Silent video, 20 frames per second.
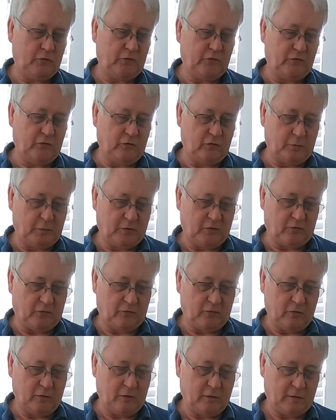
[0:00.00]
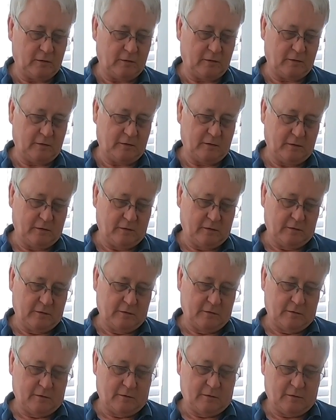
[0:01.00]
What's the toothbrush for?
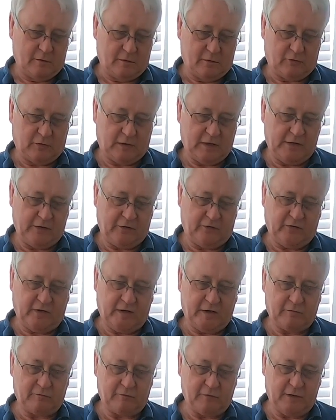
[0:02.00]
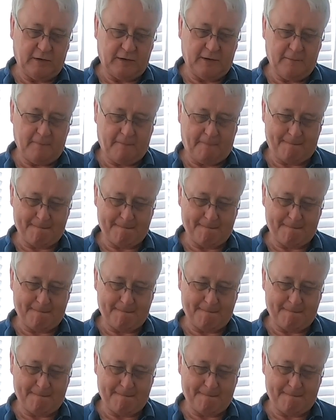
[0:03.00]
It's to clean your teeth, really.